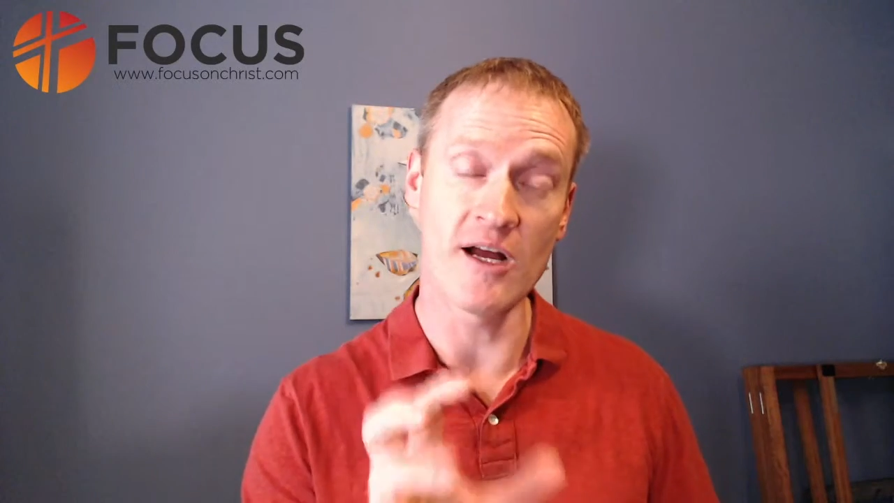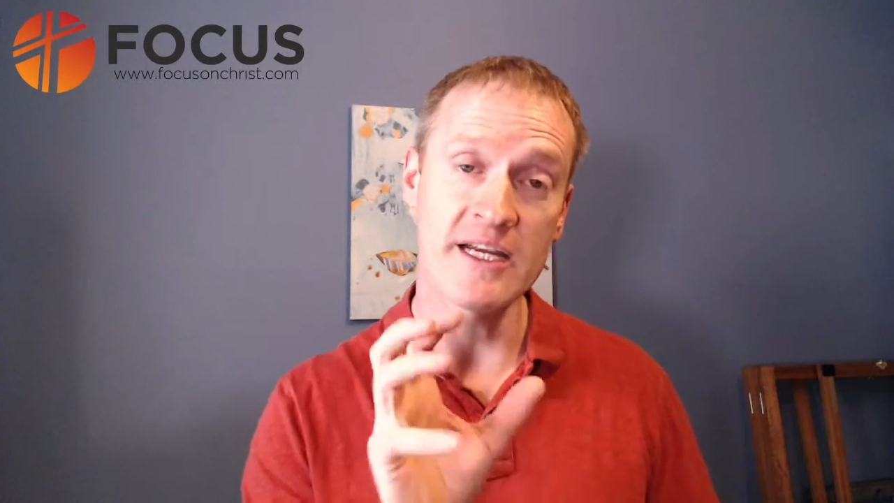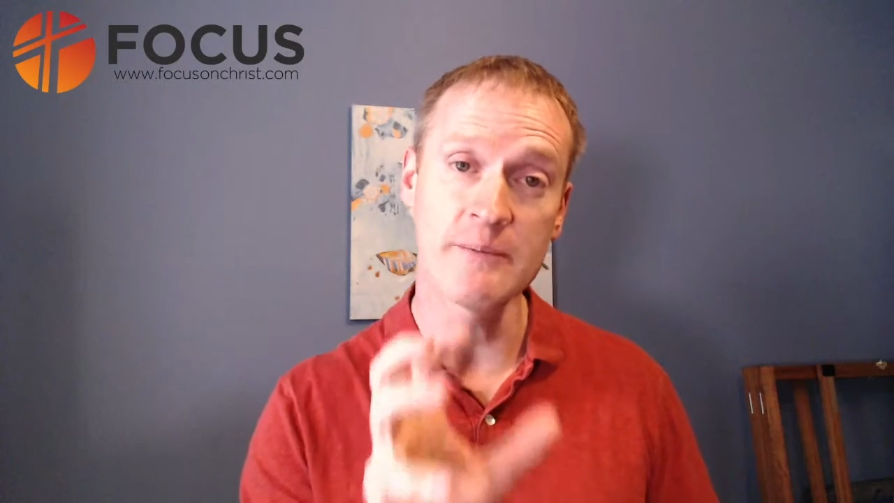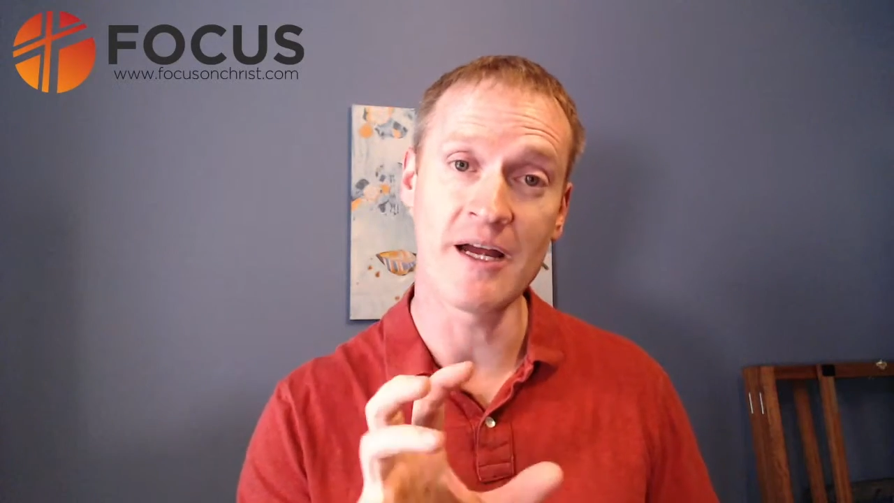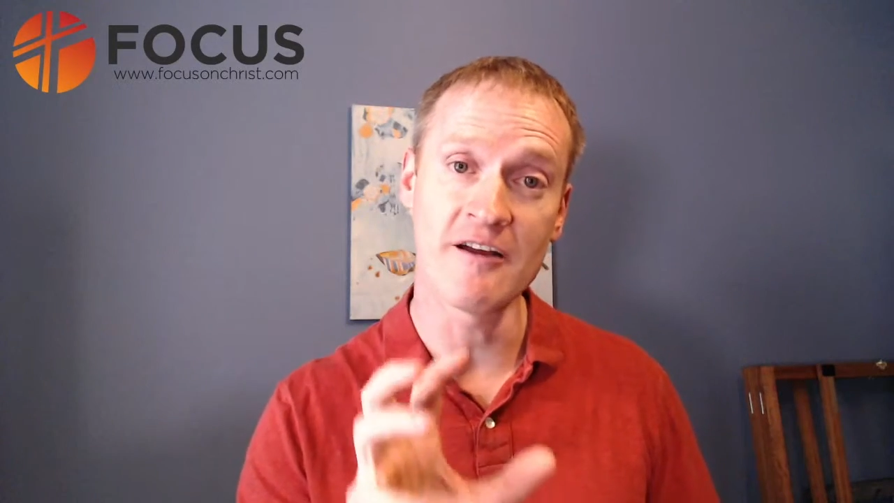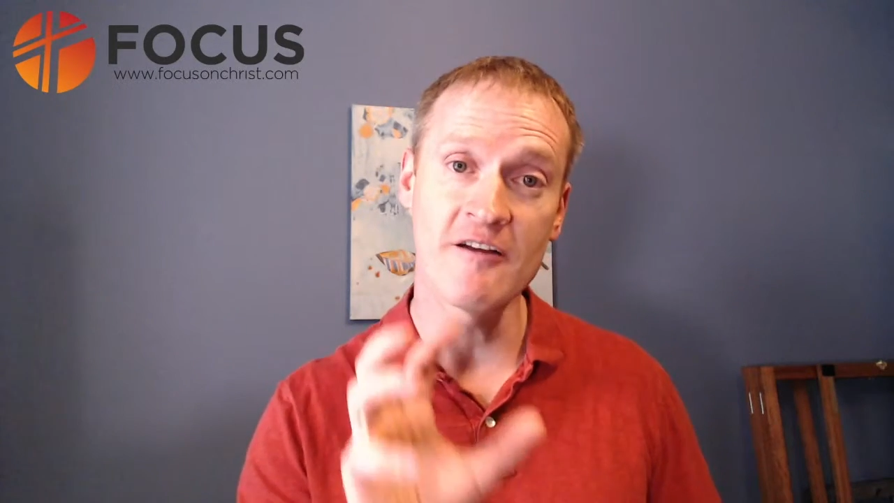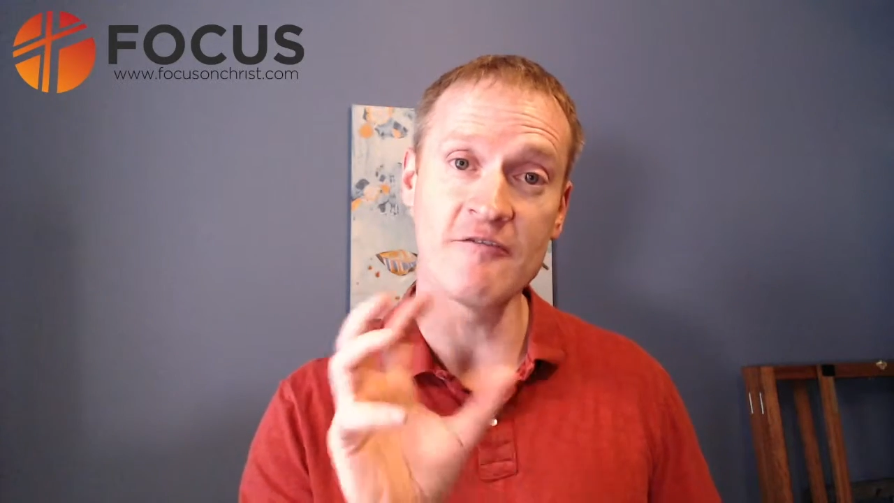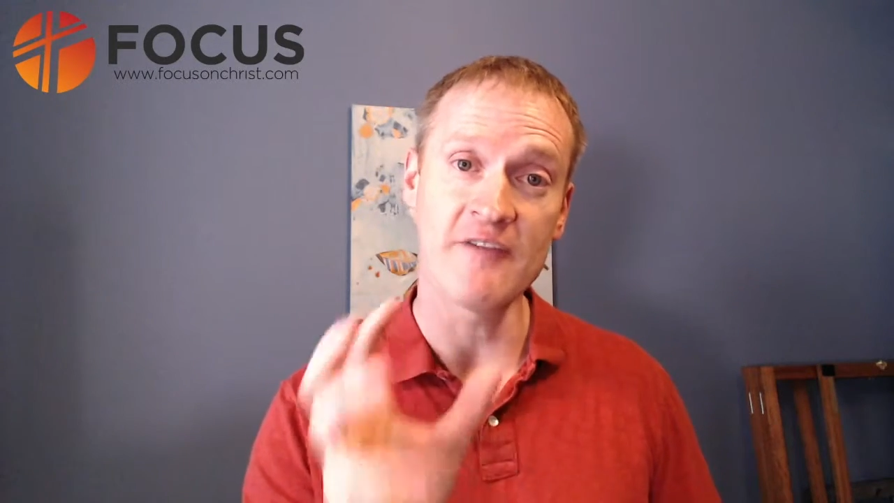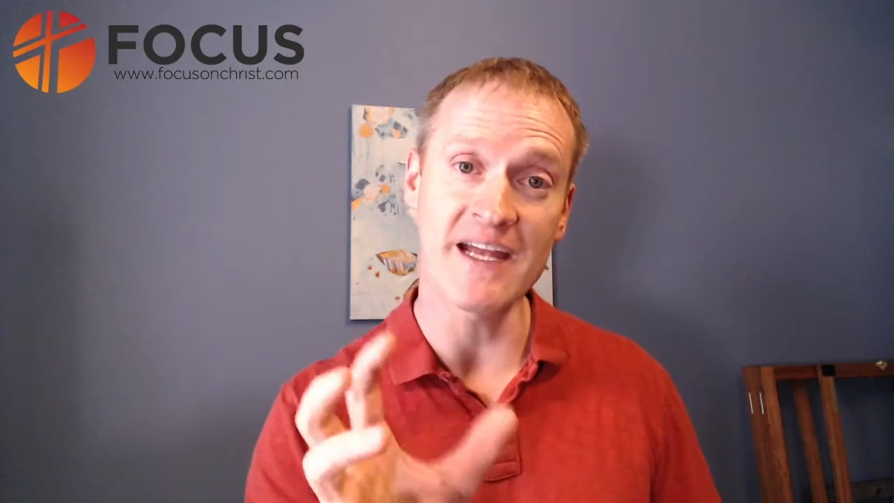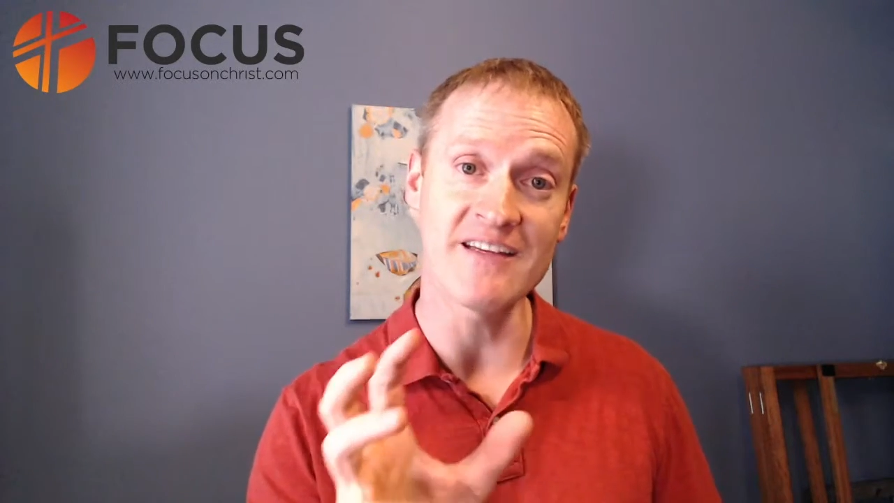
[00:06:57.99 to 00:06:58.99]
talking about
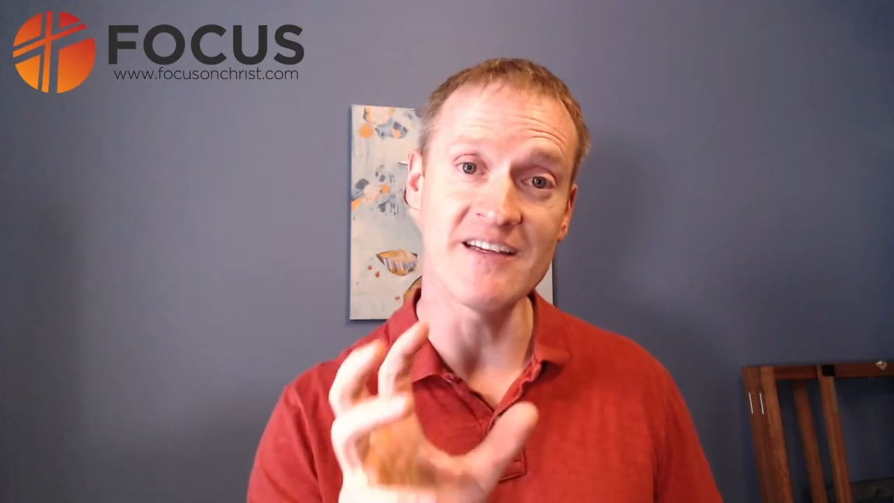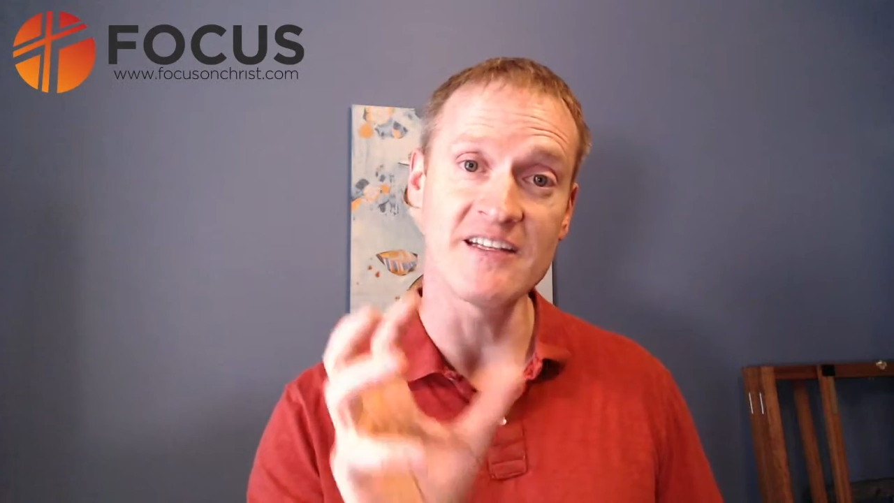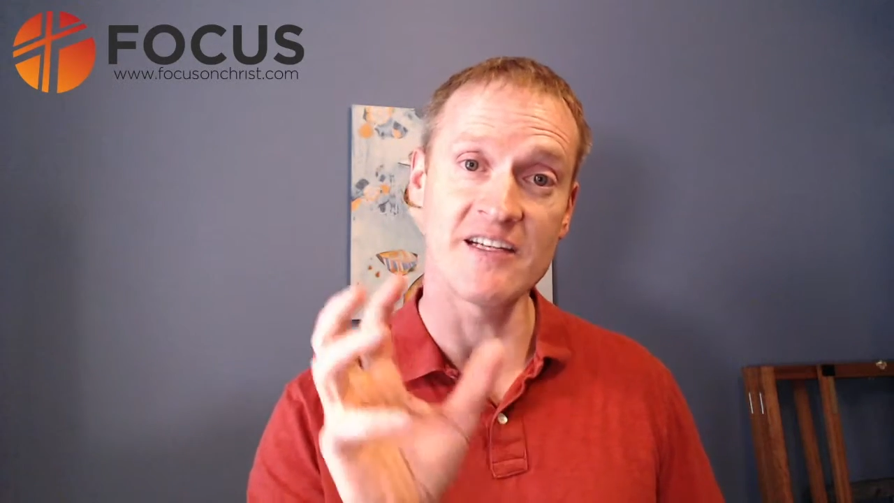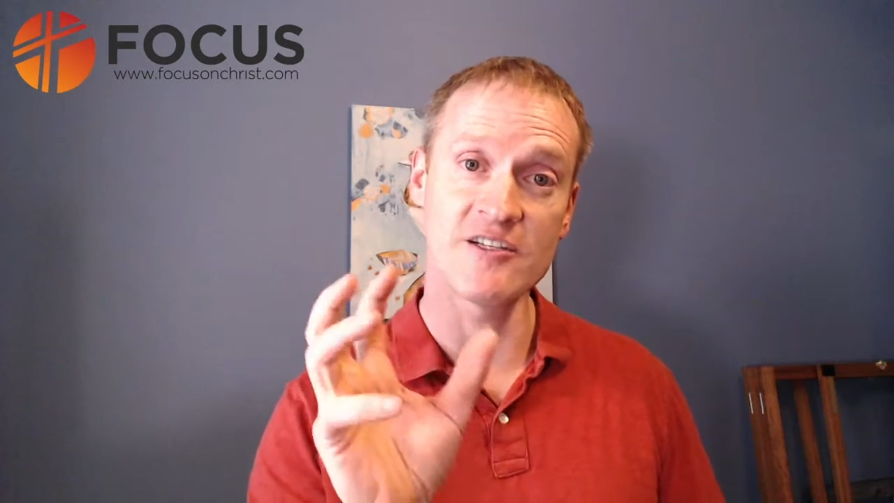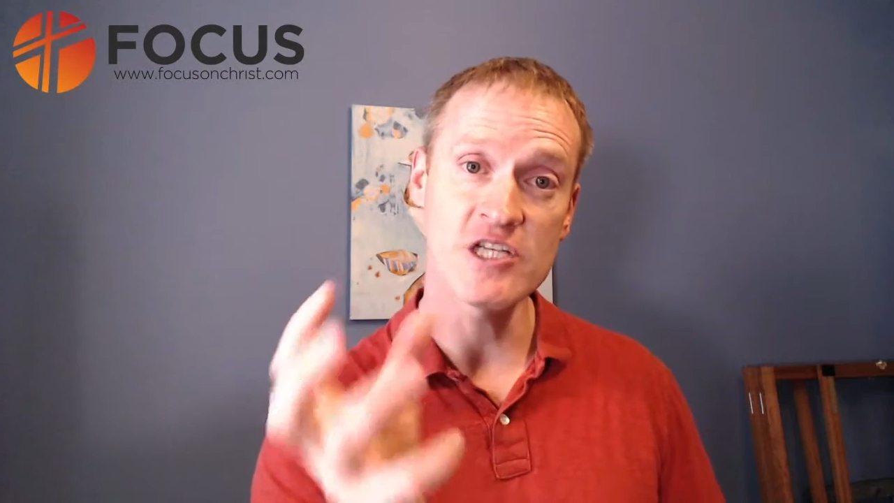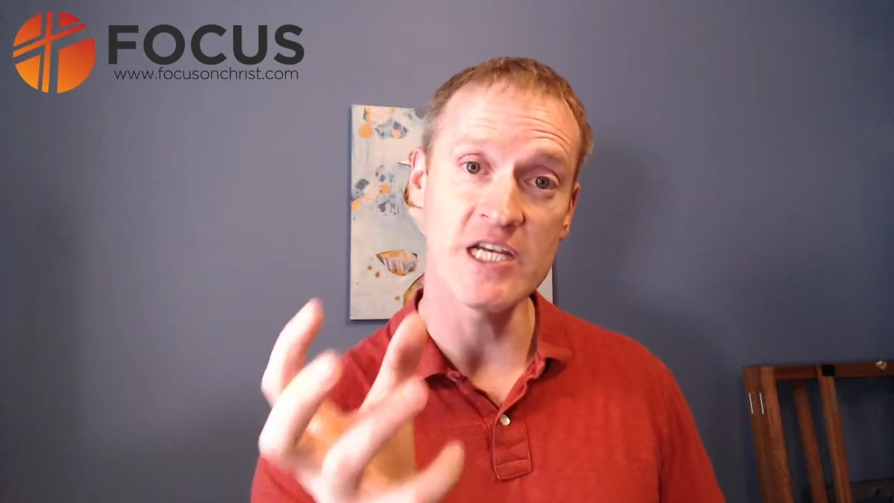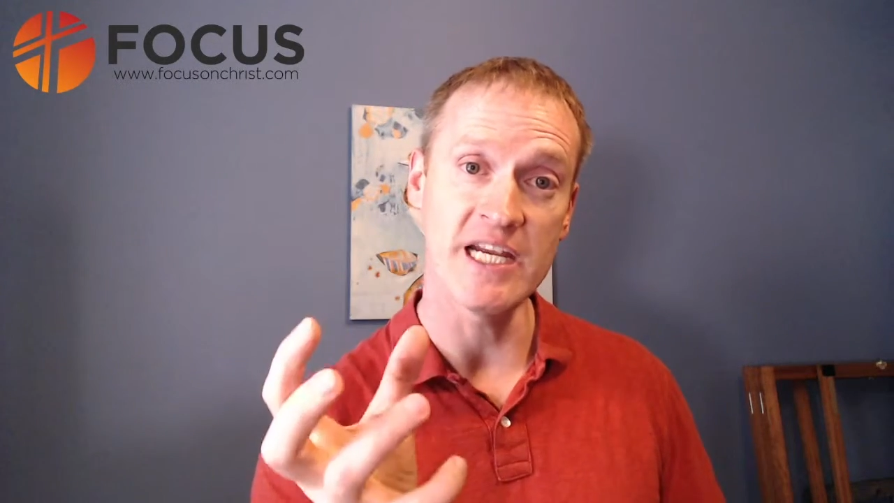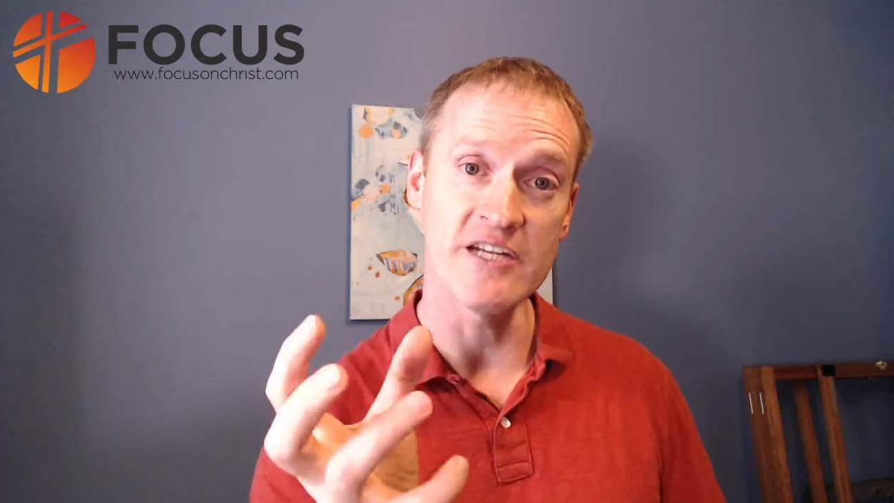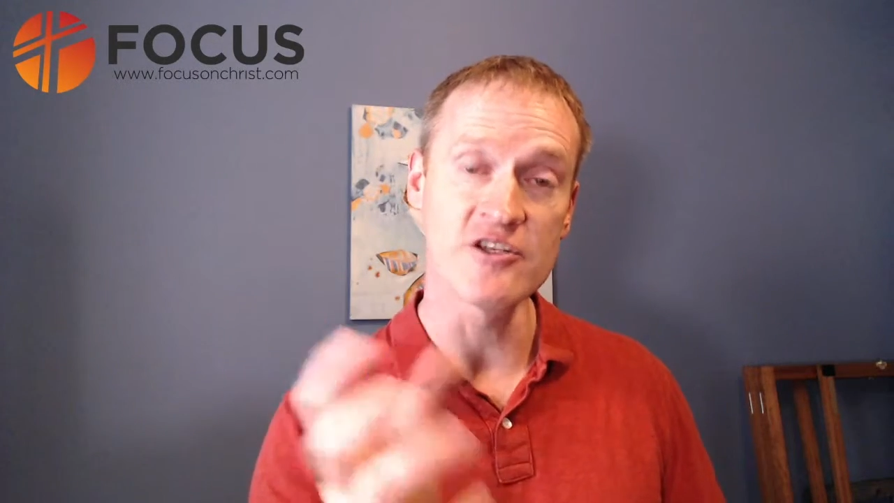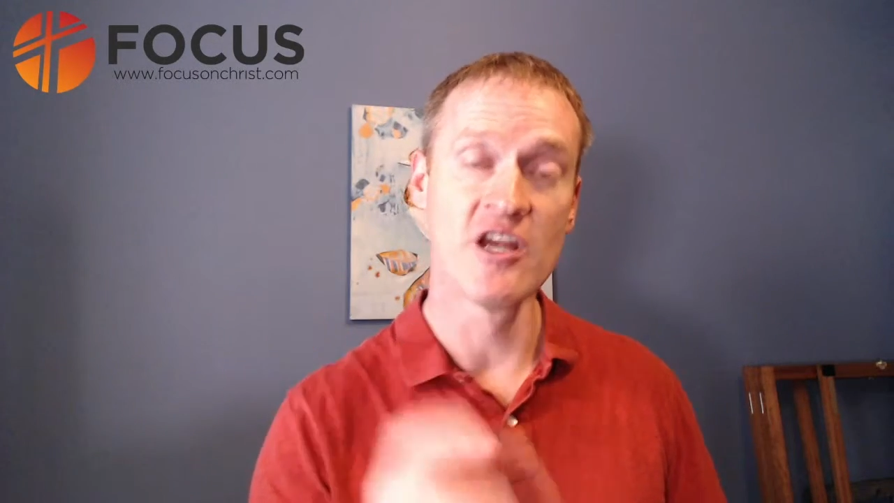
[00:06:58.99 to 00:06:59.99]
affecting
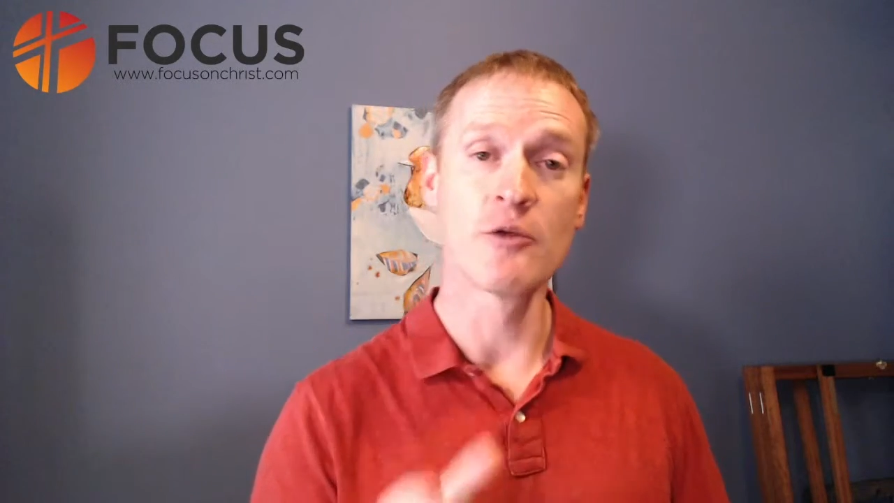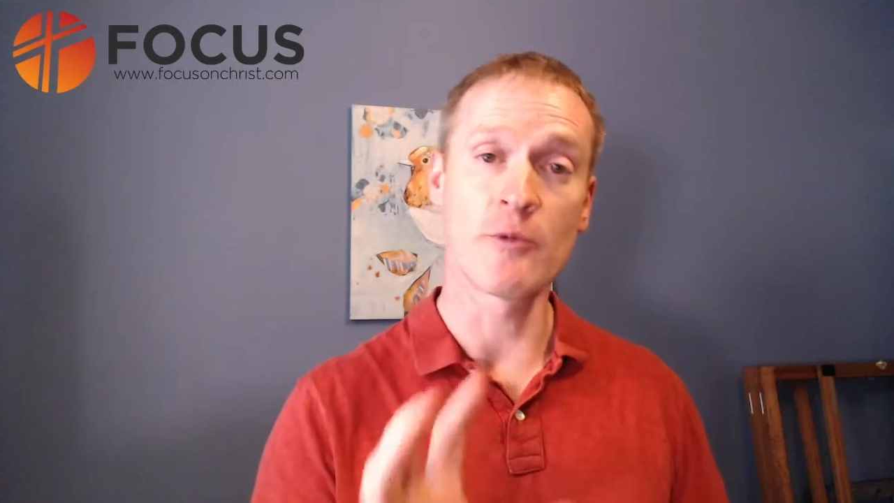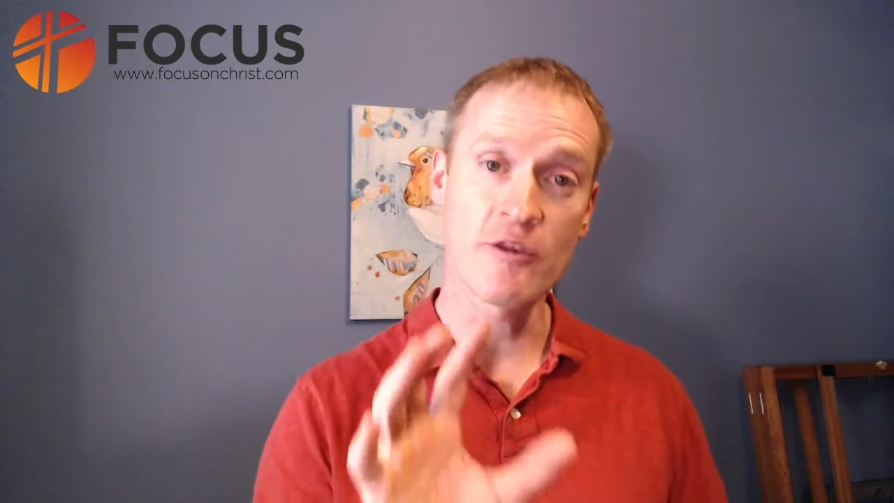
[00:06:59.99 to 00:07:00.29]
change.